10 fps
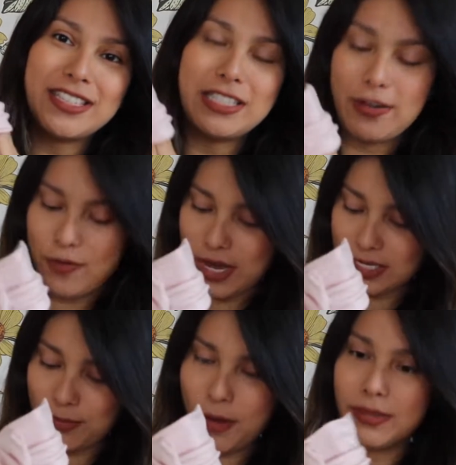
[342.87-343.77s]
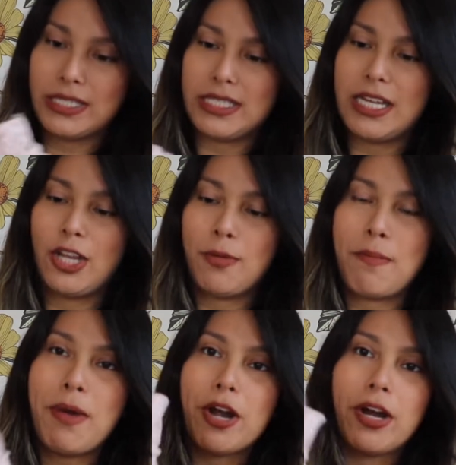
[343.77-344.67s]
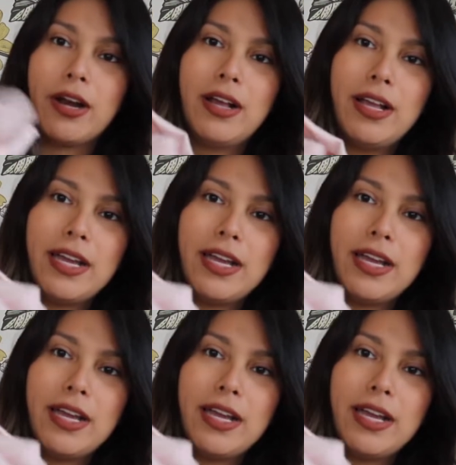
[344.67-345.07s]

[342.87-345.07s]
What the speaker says: Let's see if you guys can probably see a little bit better.